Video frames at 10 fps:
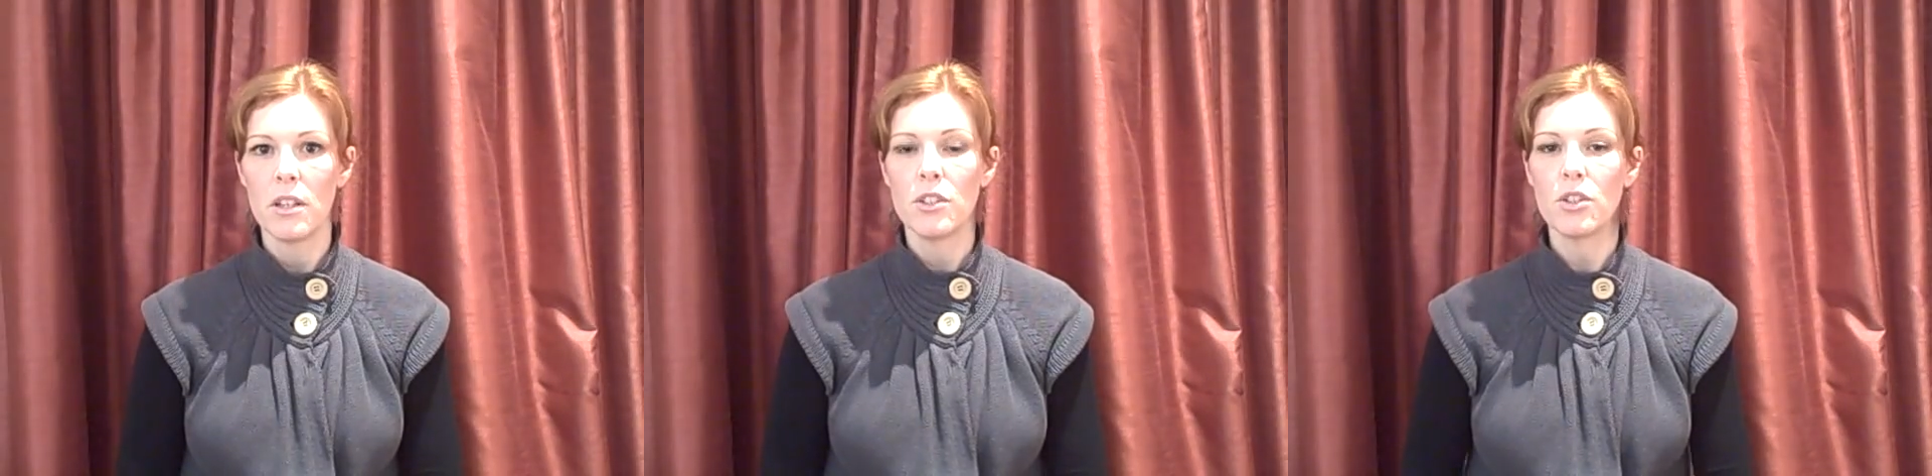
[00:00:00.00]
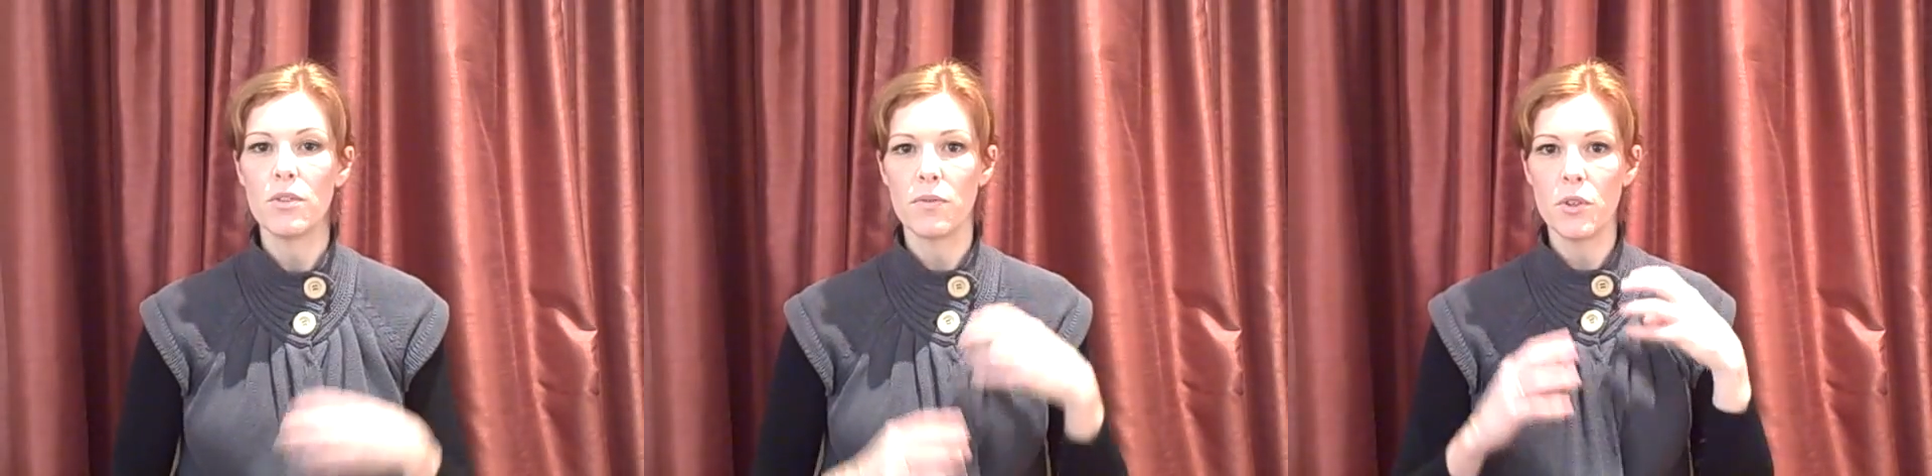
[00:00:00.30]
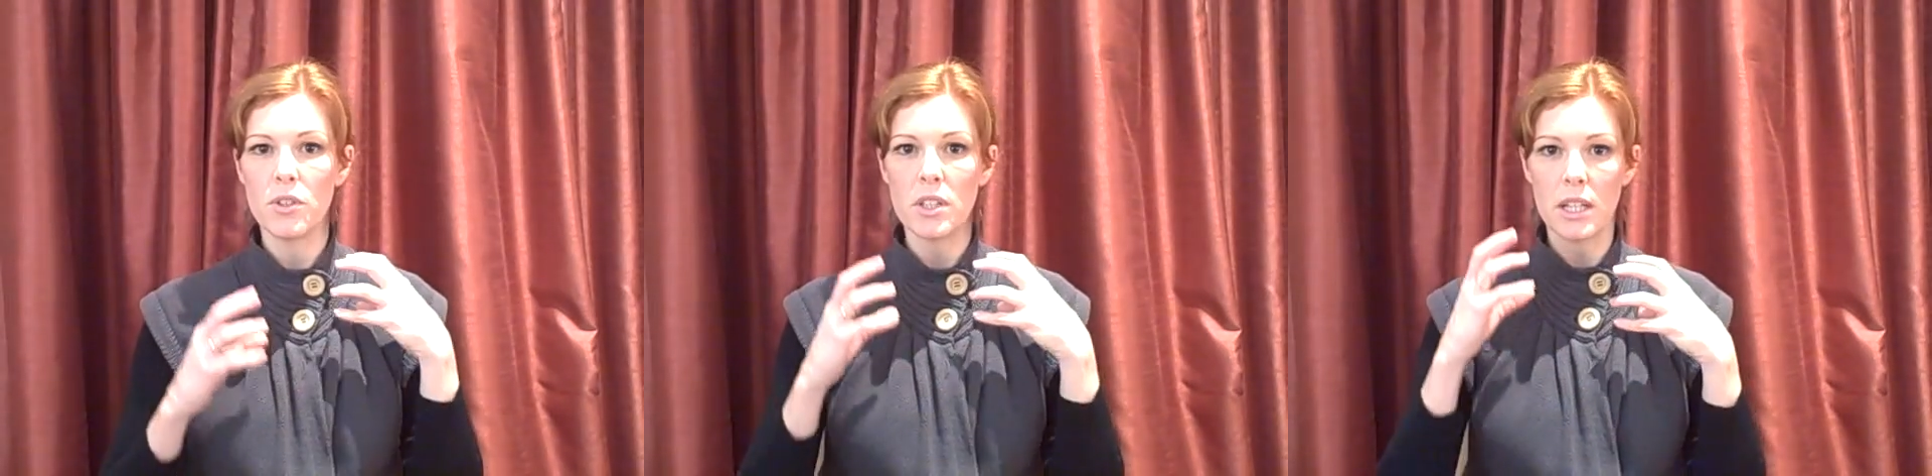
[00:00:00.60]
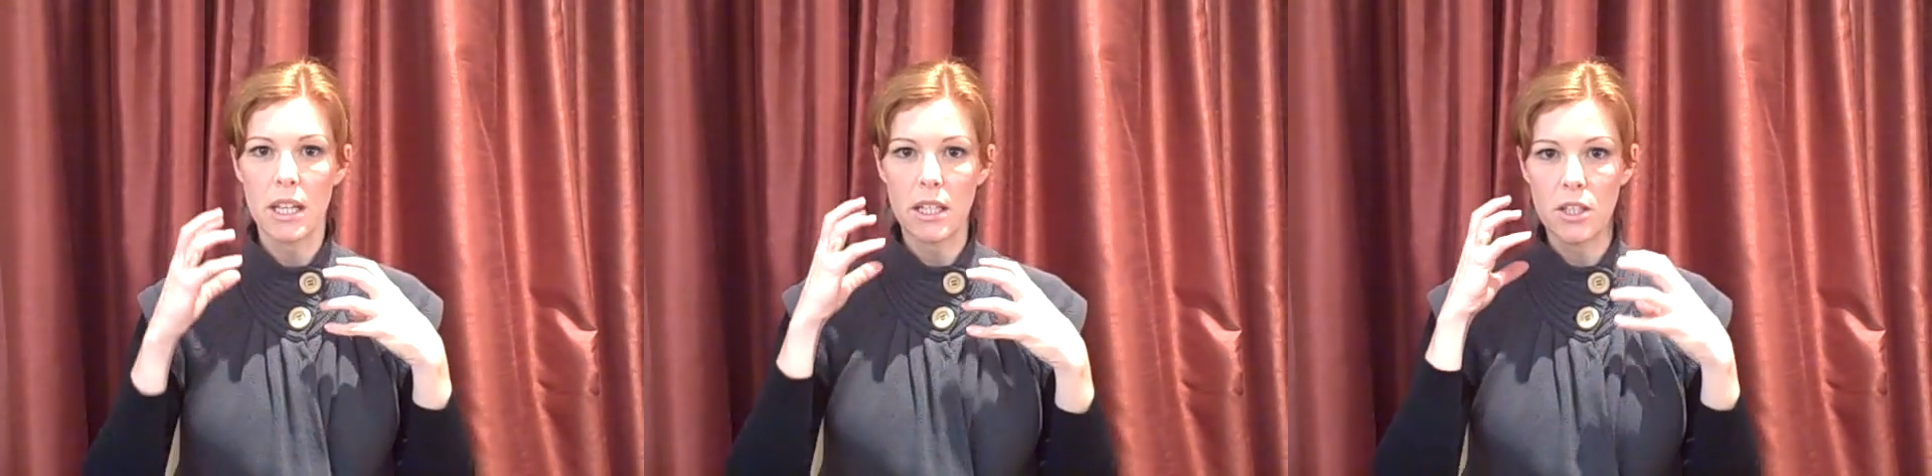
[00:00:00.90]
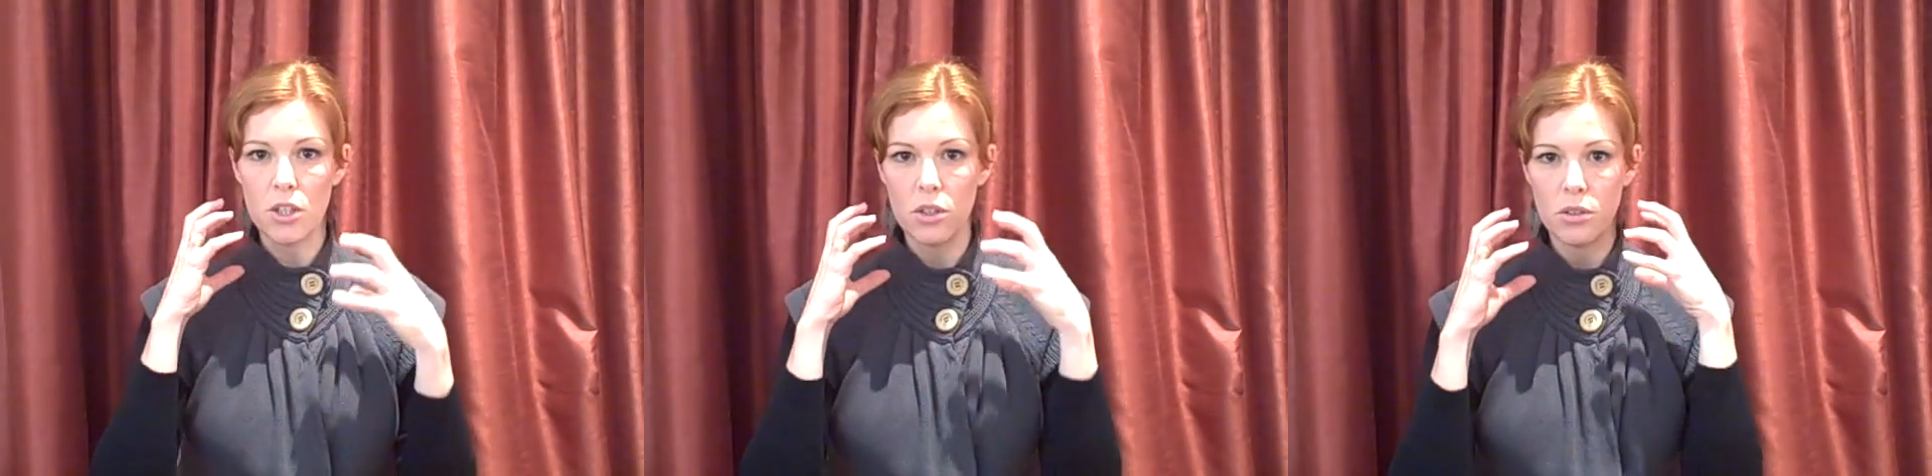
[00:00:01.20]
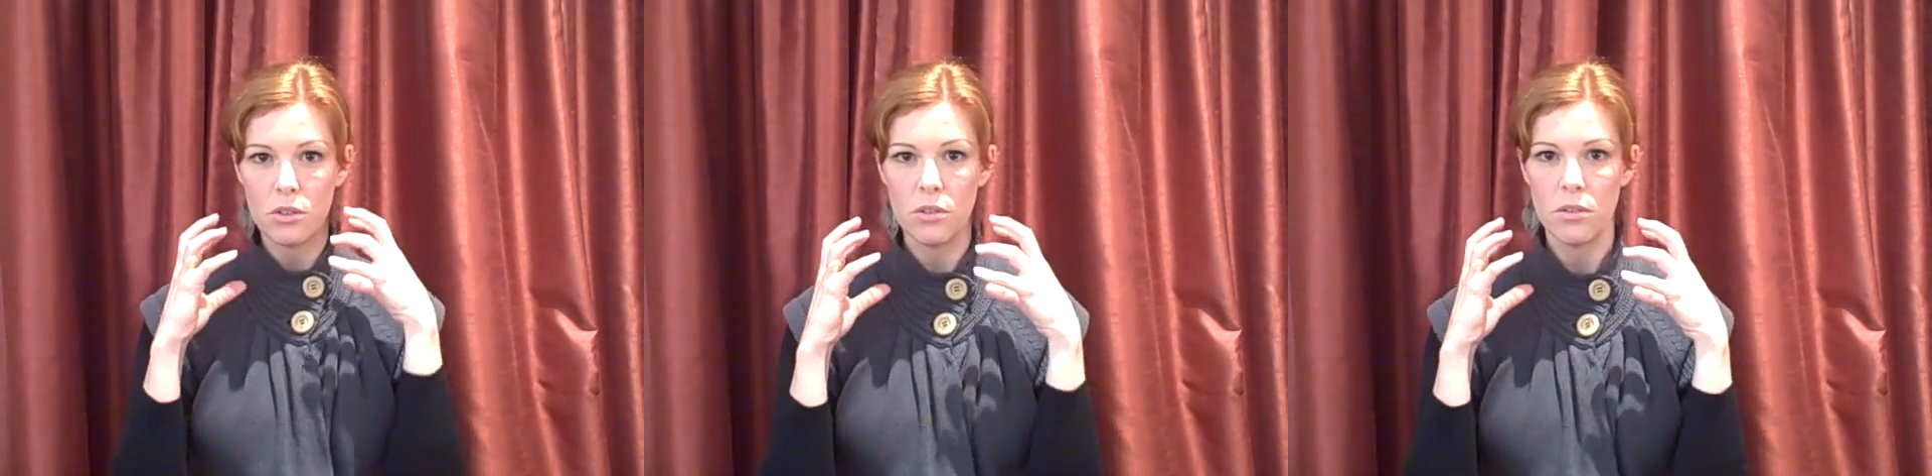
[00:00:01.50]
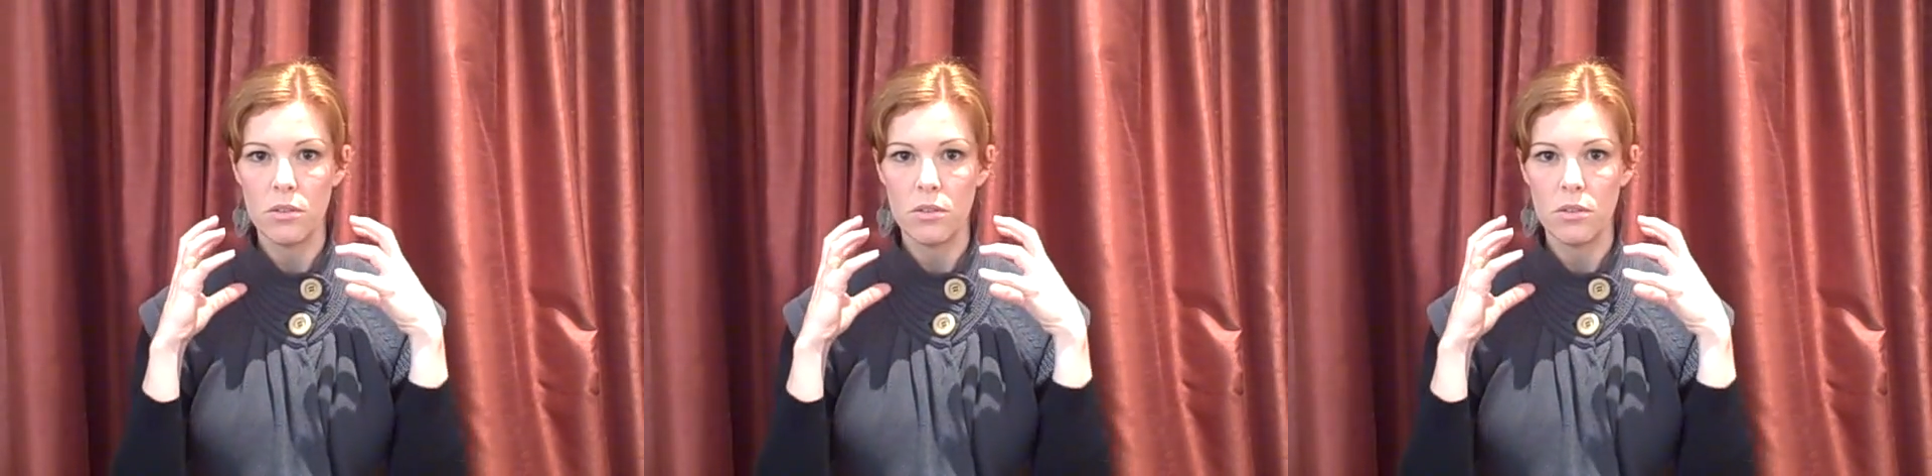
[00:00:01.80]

So first I get into